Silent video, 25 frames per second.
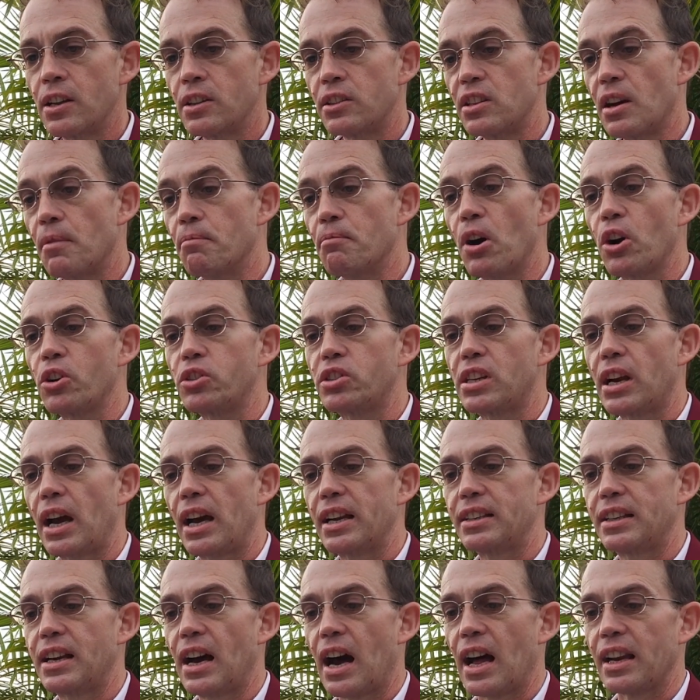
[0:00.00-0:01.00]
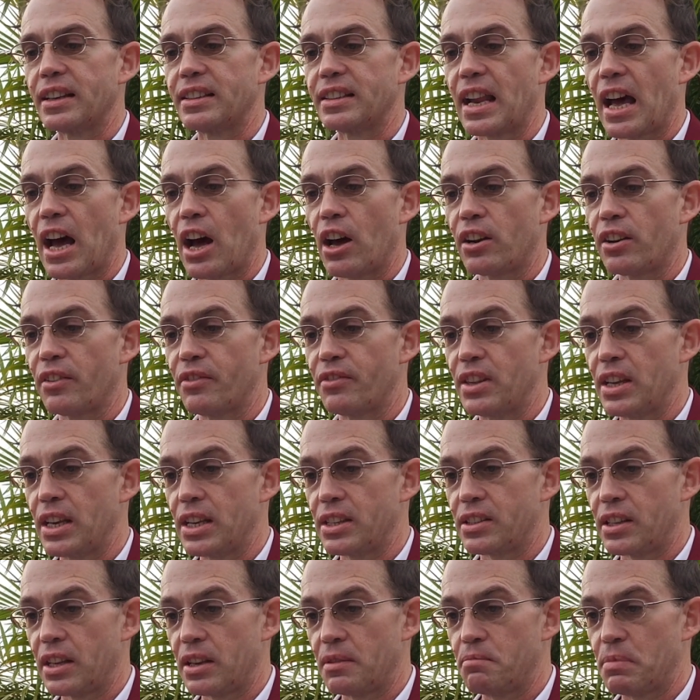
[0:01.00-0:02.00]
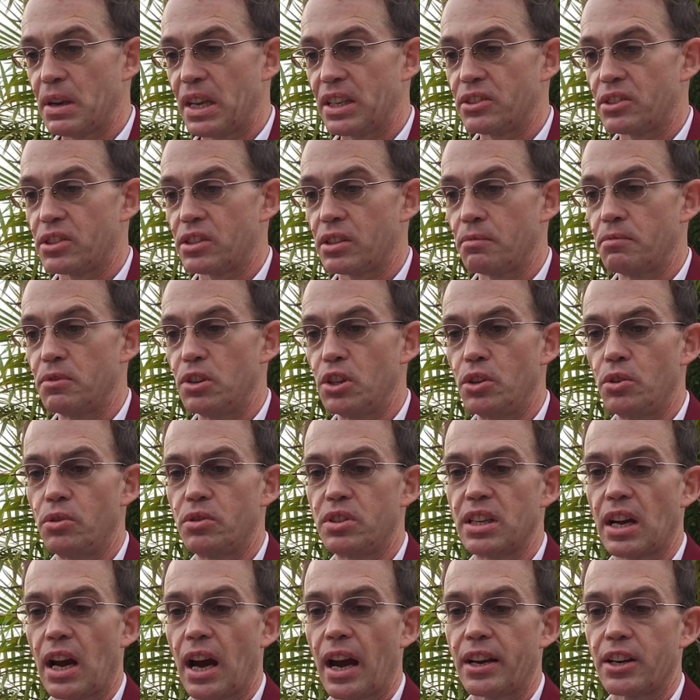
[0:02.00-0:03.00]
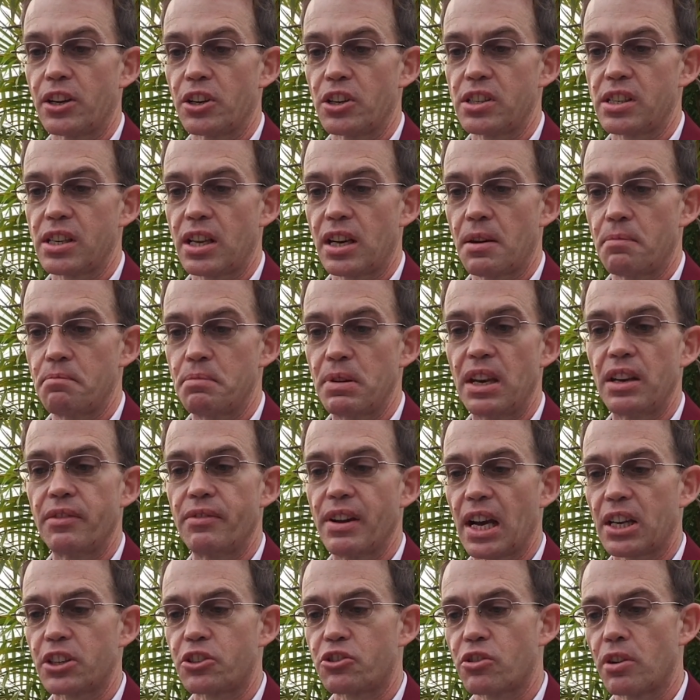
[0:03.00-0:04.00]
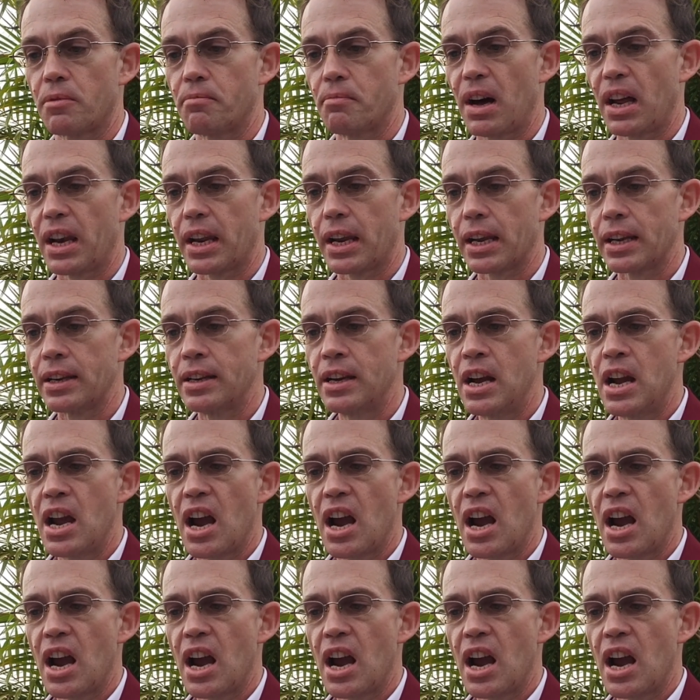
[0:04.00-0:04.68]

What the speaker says: The most I'd gotten out of this had been some new diners and a bit of extra money.